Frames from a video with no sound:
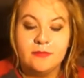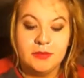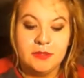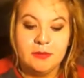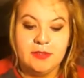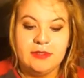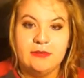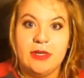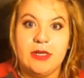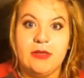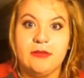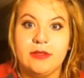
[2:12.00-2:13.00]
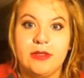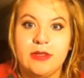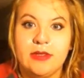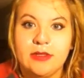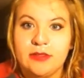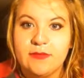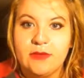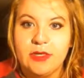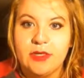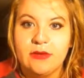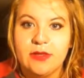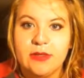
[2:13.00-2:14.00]
For some reason my nose area is
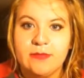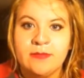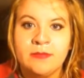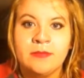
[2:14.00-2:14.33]
very red.